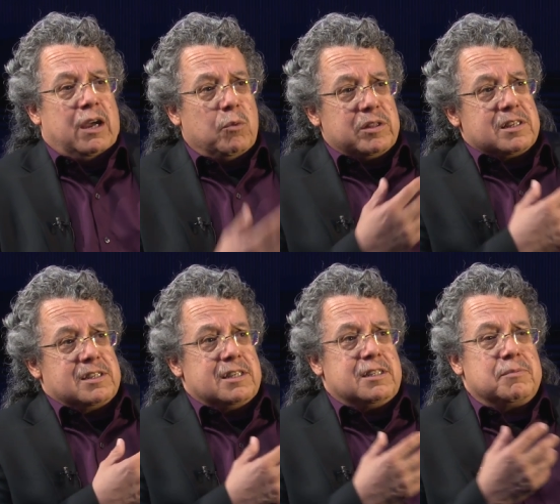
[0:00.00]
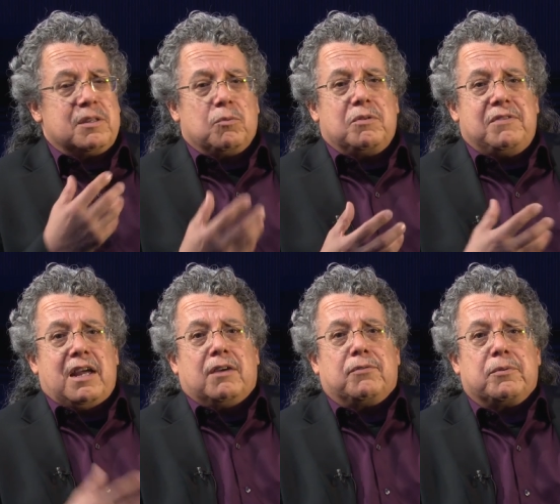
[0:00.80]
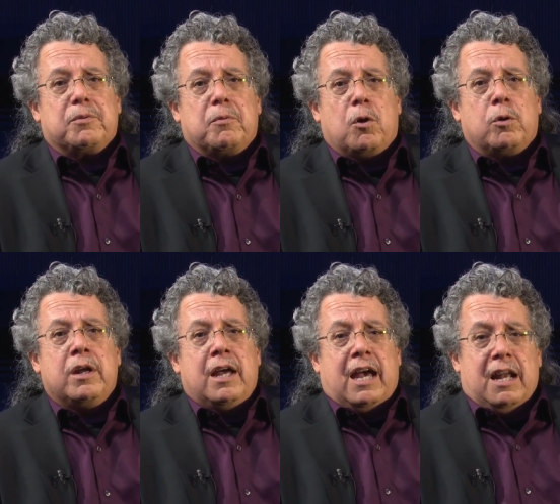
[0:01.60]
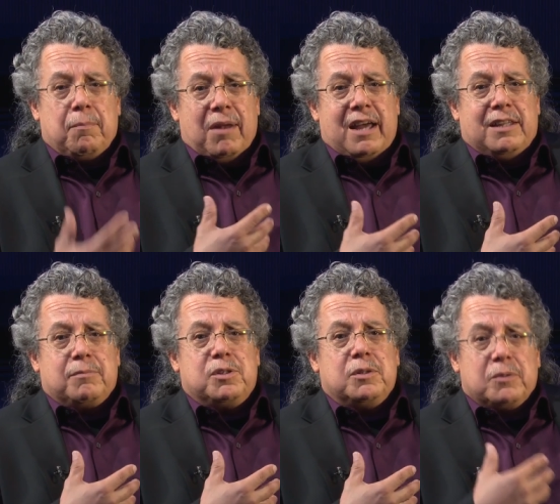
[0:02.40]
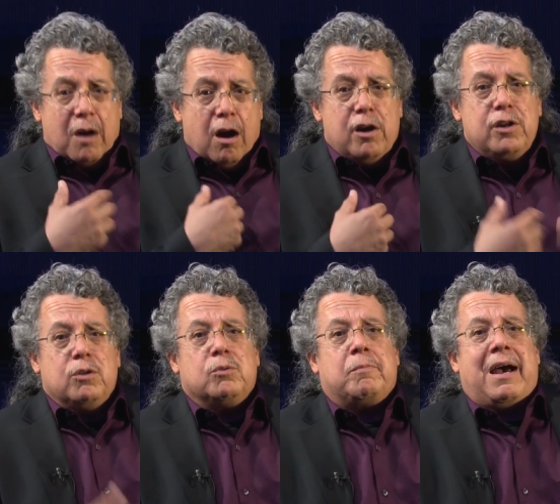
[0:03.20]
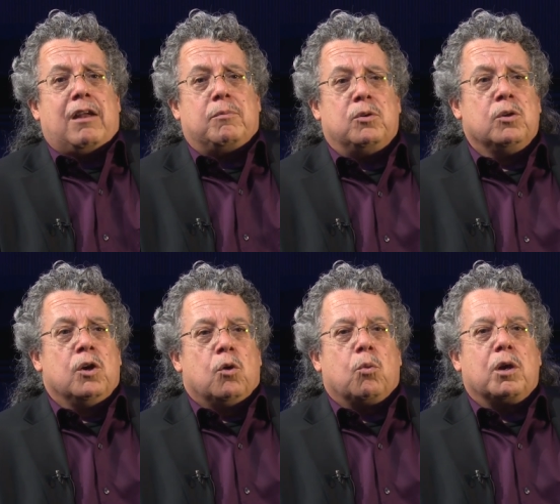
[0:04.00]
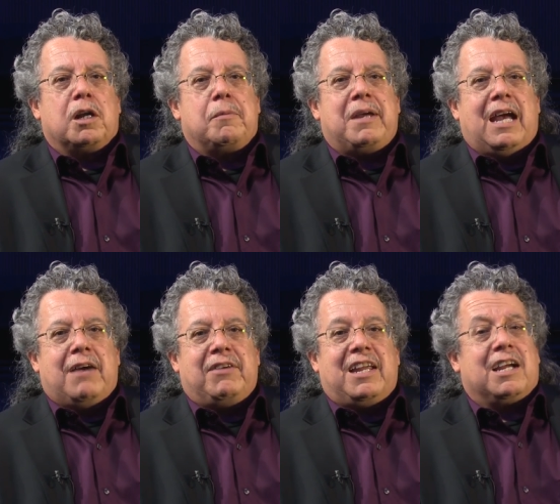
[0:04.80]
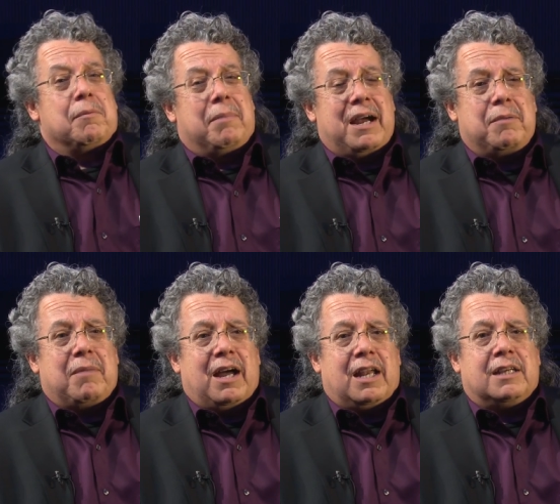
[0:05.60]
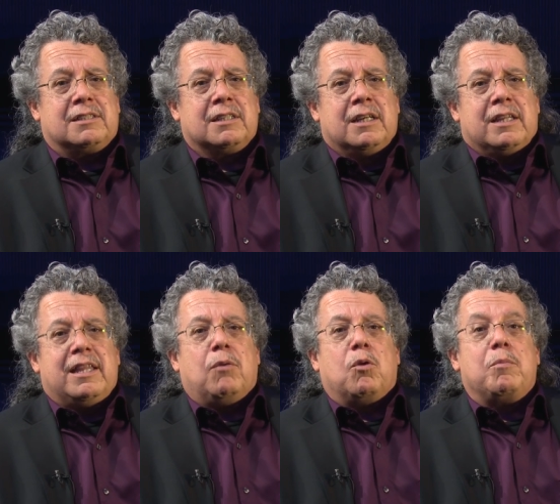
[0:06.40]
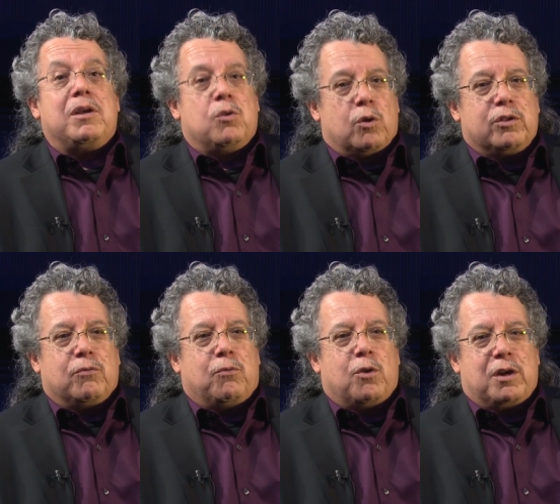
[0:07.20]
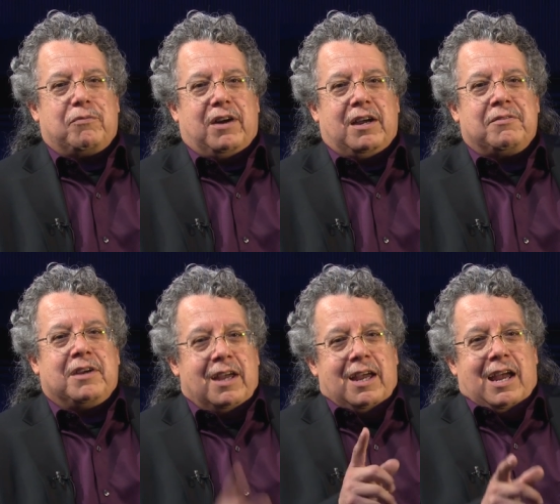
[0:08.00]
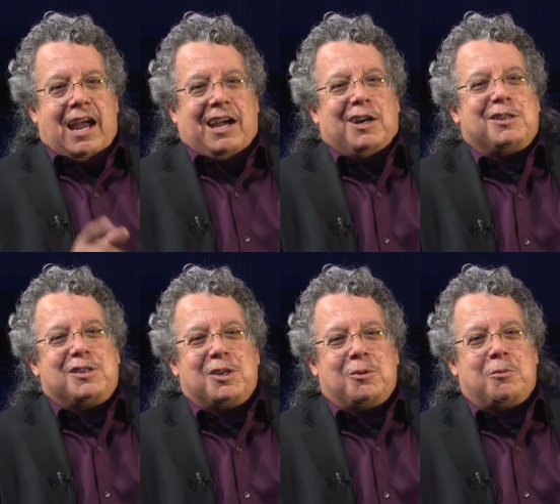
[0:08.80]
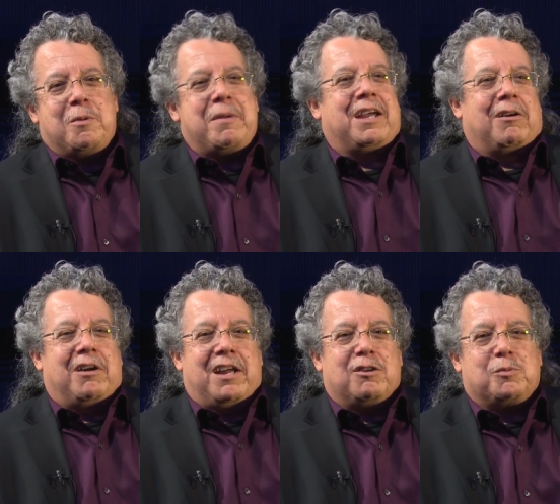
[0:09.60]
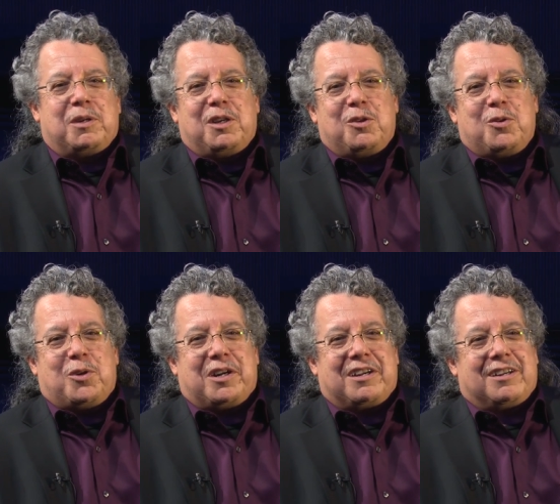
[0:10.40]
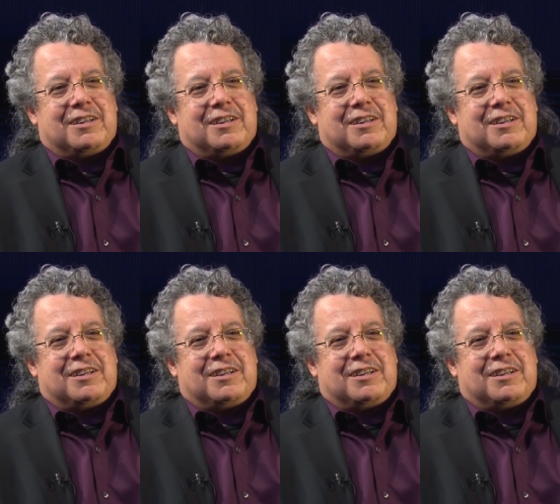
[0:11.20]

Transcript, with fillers: And with the systems that we've taken from the Volt and applied them to our new Malibu, we're going to be having a combined mileage that will be north of 45. Hang on so we make our announcement in New York.